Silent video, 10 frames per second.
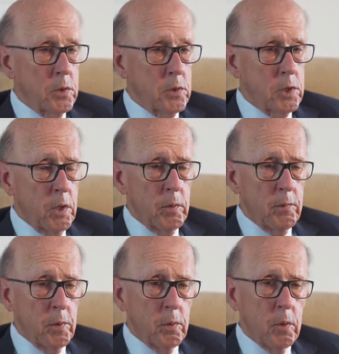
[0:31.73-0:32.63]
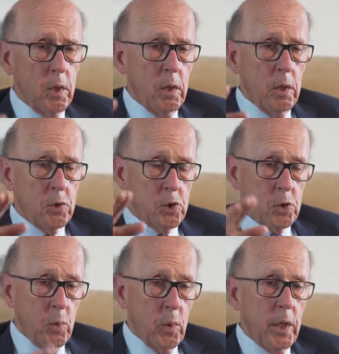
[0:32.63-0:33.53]
And so if you
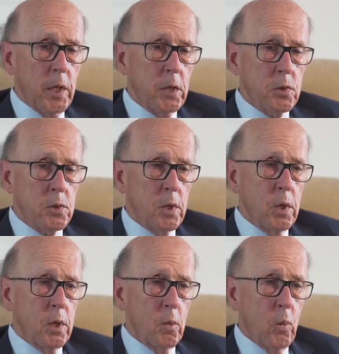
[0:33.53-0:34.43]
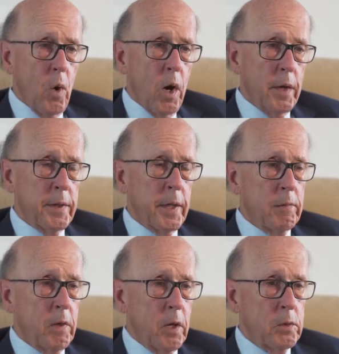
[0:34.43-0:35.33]
squeeze one out
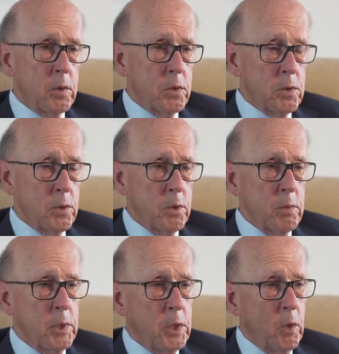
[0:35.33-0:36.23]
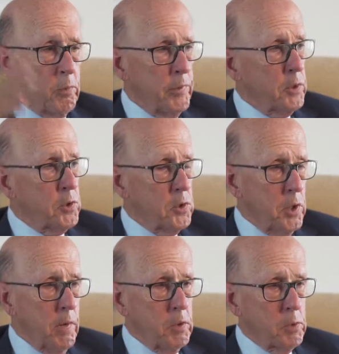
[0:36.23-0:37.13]
of 102 but don't fix the
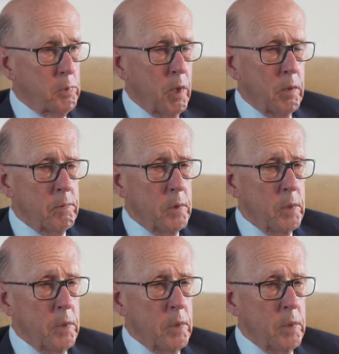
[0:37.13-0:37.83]
savings problem,